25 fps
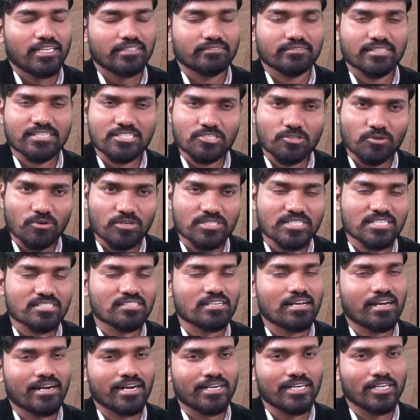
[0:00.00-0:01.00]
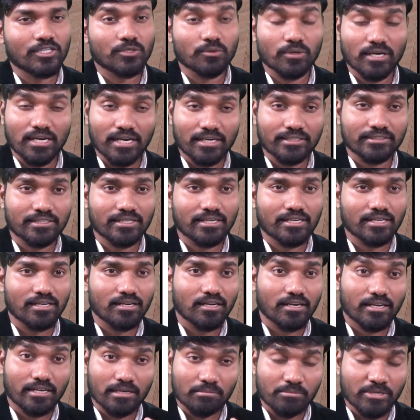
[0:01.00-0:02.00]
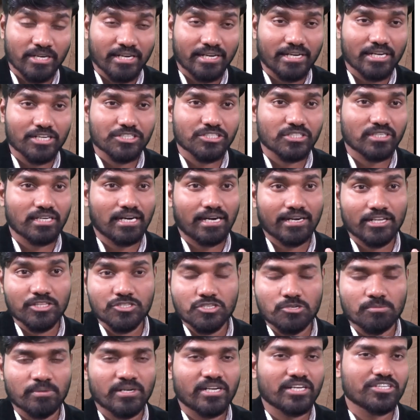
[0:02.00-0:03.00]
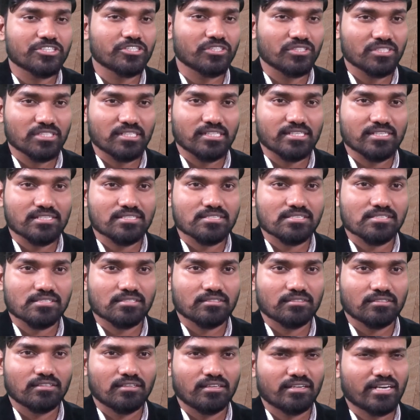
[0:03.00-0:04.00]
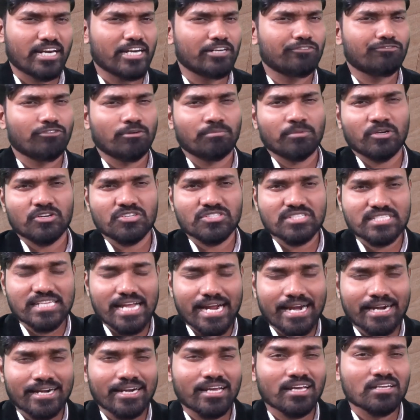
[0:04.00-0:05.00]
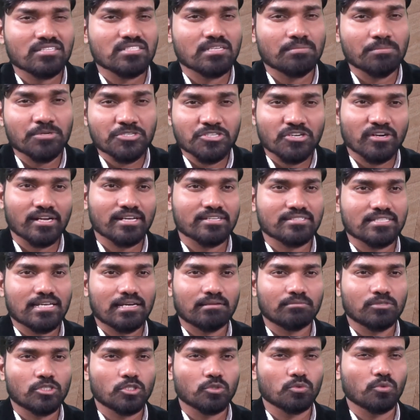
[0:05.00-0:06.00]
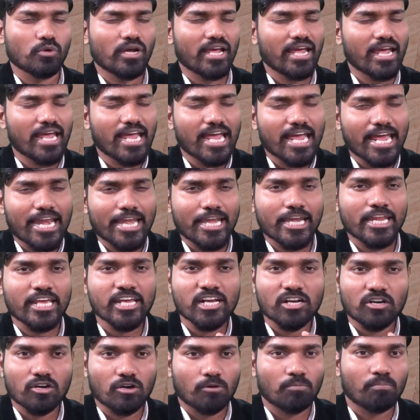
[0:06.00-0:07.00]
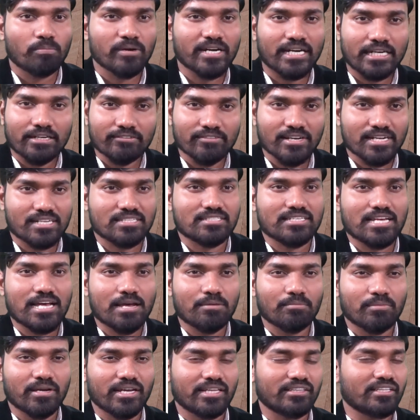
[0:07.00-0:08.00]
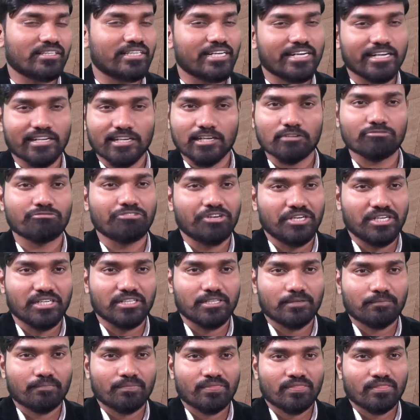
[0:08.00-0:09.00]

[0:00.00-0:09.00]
This course is targeted to electrical, communication and instrumentation engineers, right from your second year semester exam to any competitive exam in the technical field.